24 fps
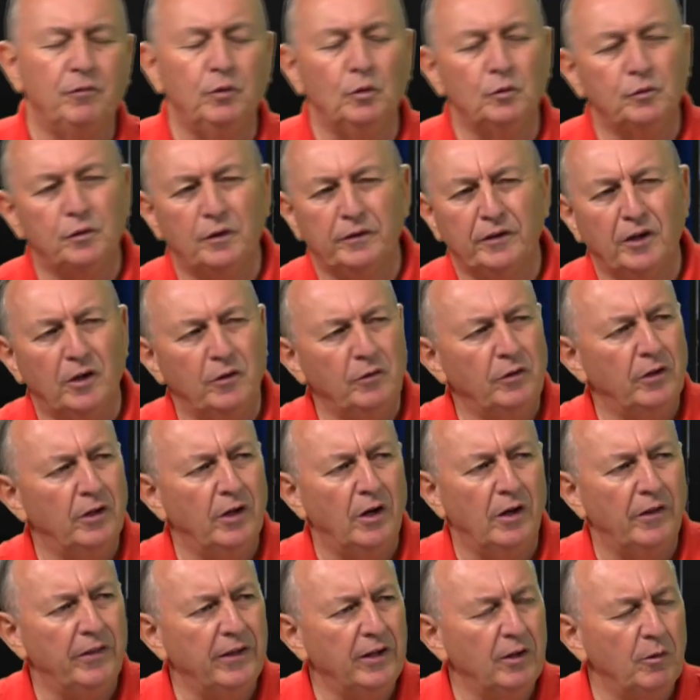I don't
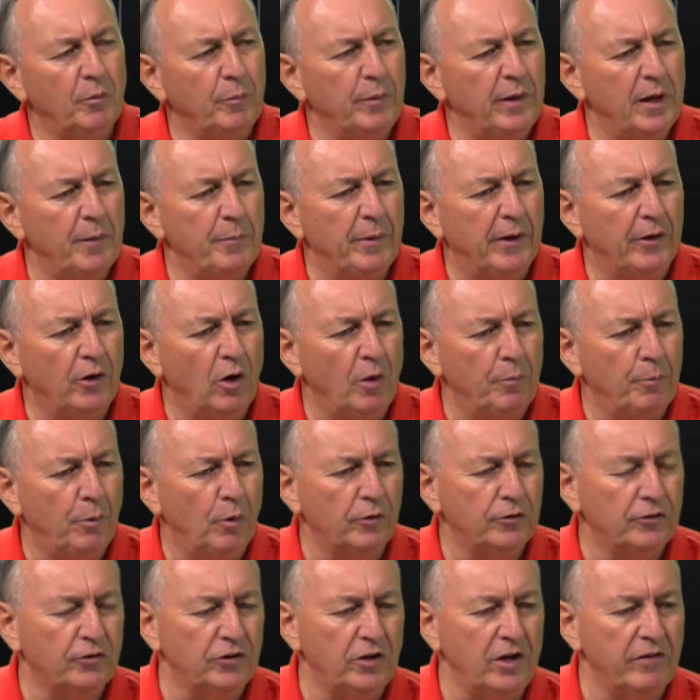know. I think it'll be about
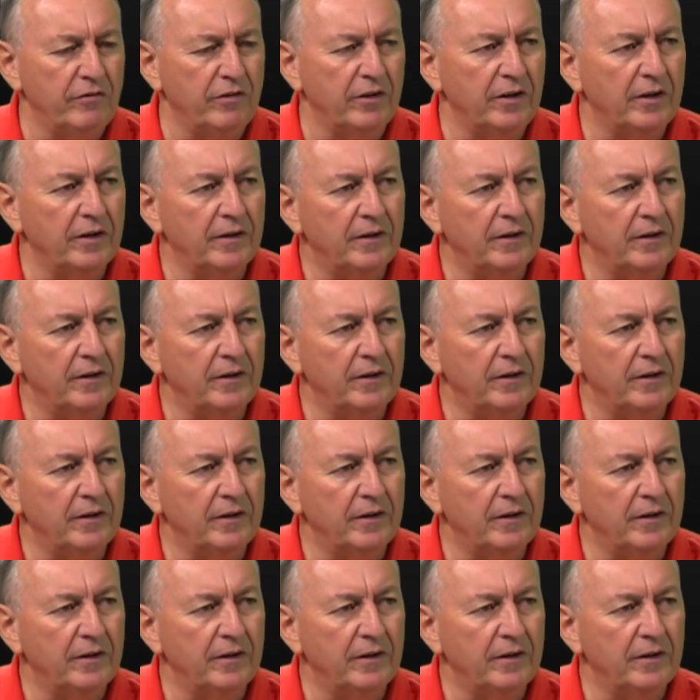7:30.